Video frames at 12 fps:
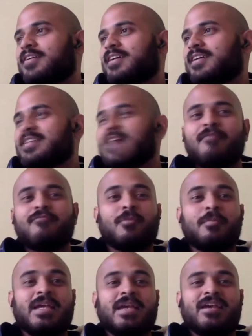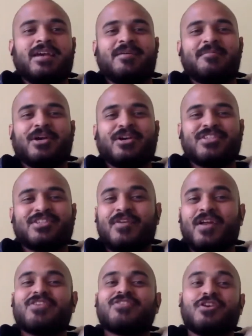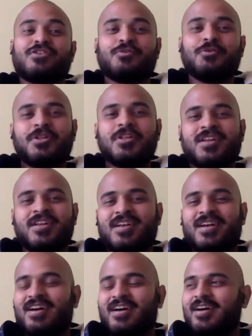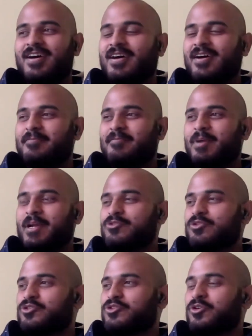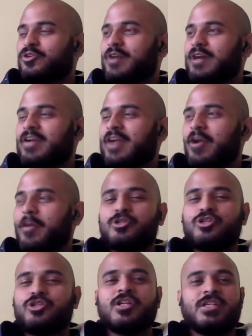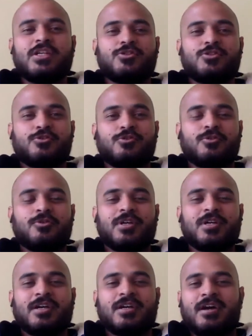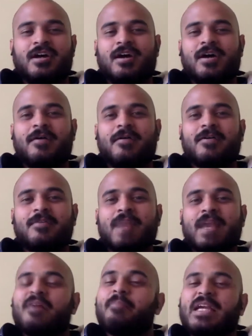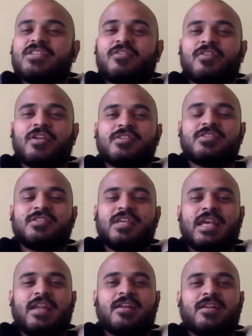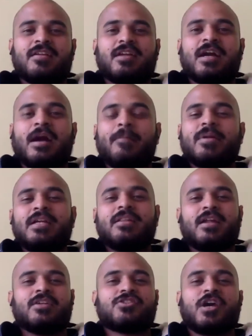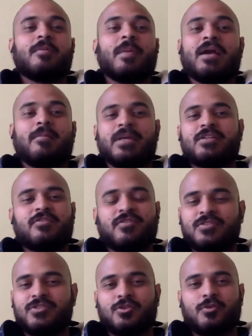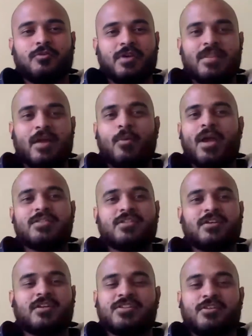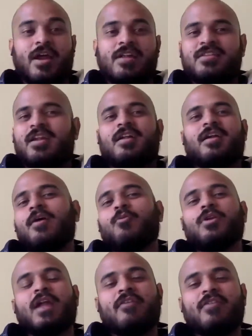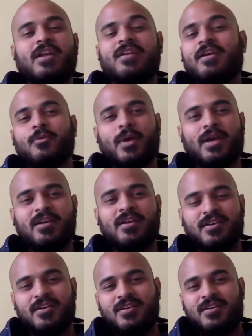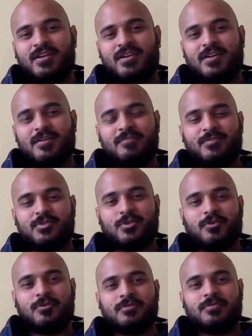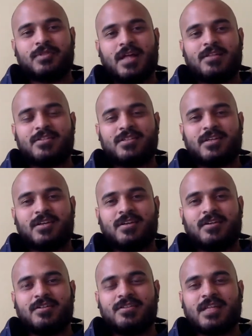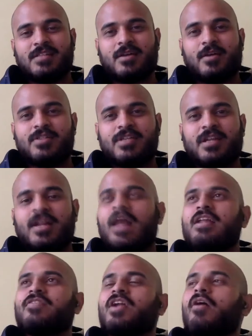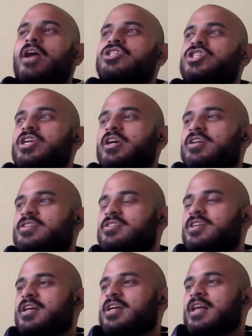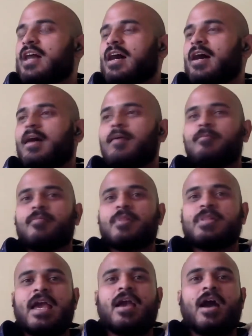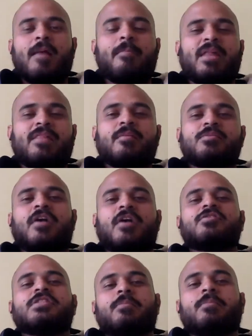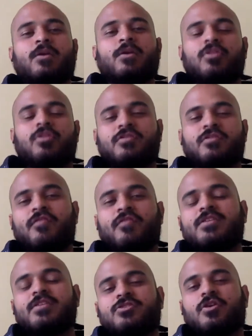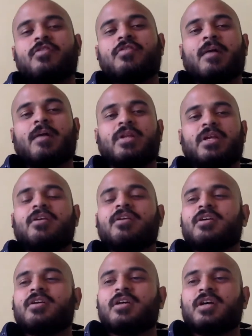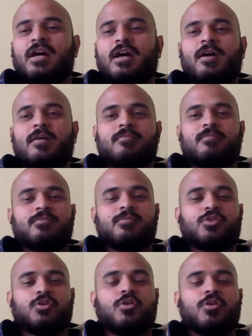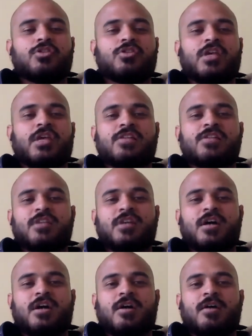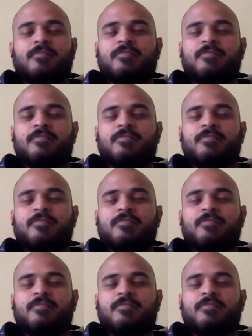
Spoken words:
time for me because it's very stressful. But it's also a great opportunity to make a big difference in a company that is trying to make a big difference. So in that way, it's great, and I wouldn't have it any other way. That's how I see it. And even our engineers, they embed themselves deeply in all the different facets of the company. So it's there's a